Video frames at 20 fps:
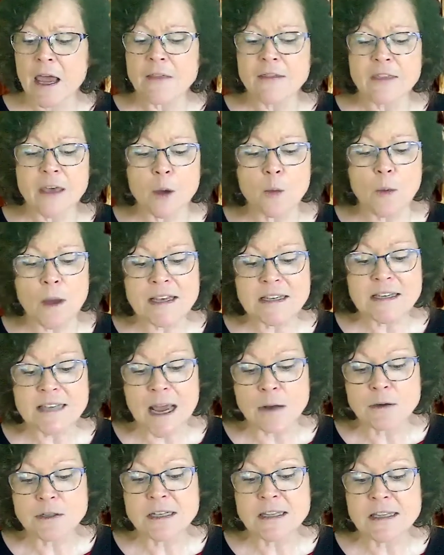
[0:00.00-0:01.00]
they went
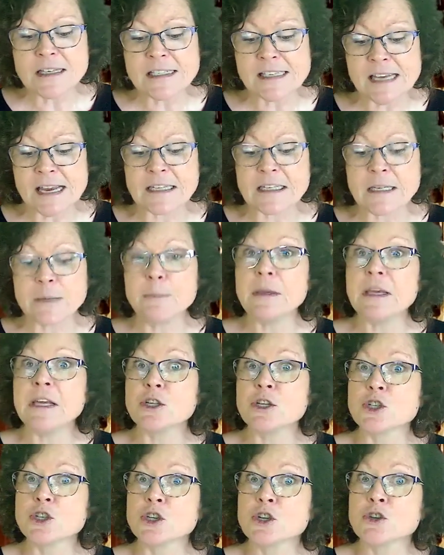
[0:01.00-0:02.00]
down to the sandy
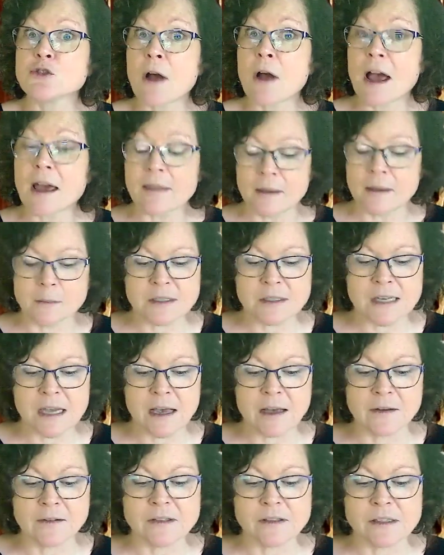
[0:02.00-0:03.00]
beach to dry
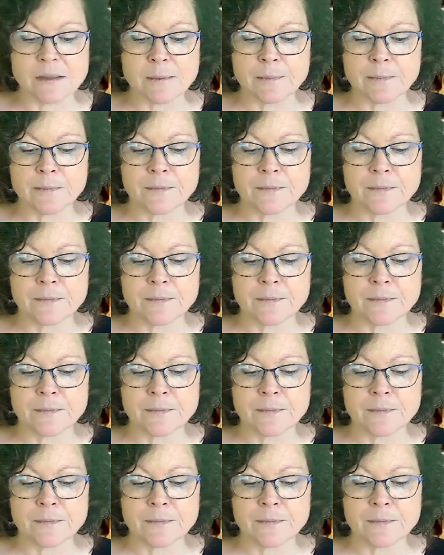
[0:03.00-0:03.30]
themselves.